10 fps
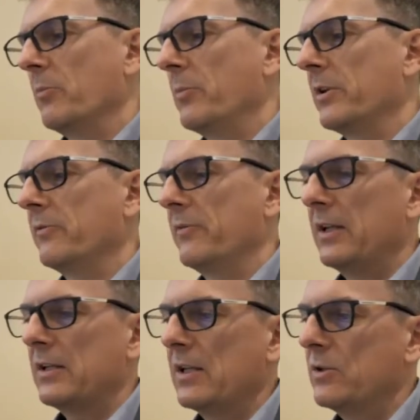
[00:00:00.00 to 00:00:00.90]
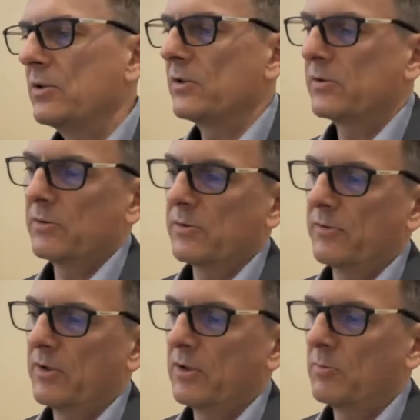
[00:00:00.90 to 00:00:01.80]
but the validation is also a
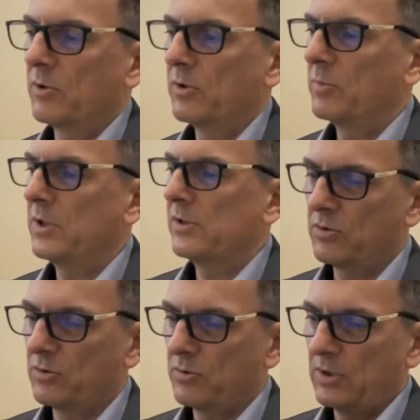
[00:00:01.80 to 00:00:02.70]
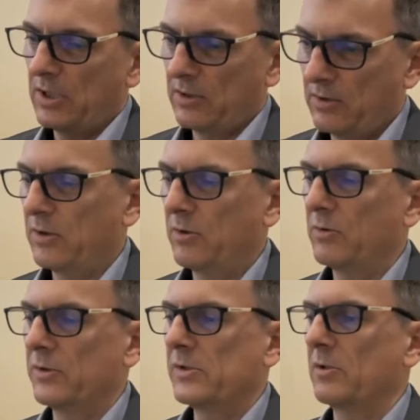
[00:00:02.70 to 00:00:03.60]
very important piece to look at in a
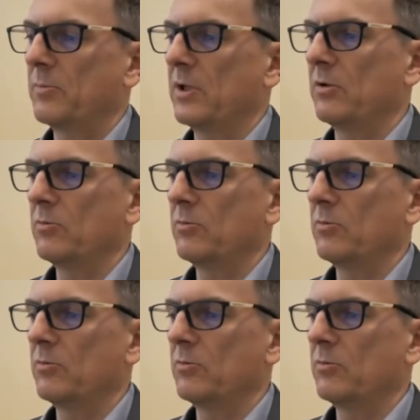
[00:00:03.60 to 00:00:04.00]
holistic manner.